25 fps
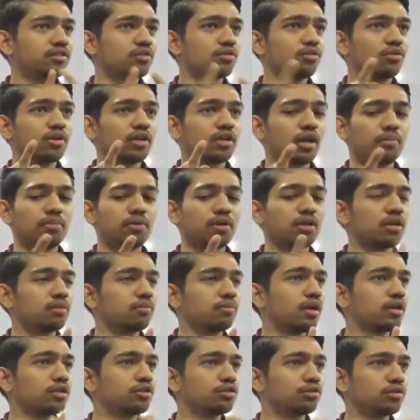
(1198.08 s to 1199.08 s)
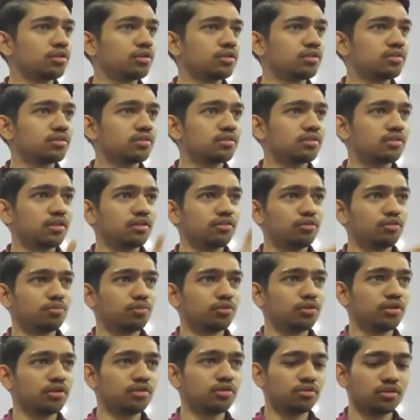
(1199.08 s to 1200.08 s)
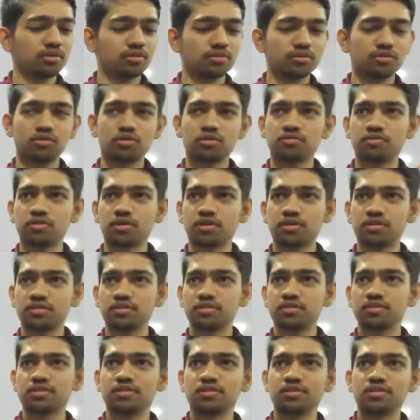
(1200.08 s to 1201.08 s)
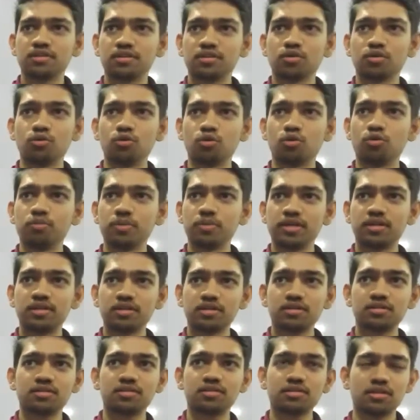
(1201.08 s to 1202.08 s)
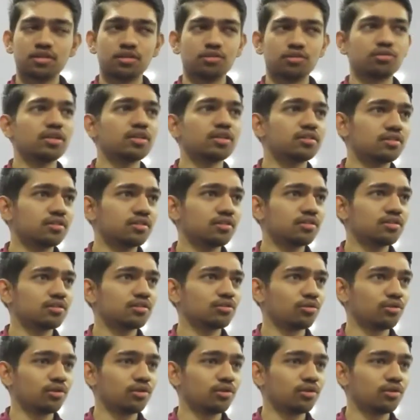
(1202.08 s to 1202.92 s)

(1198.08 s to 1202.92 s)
It's called capillary blood sugar. Then you put it on a sort of a glucometer, then you test.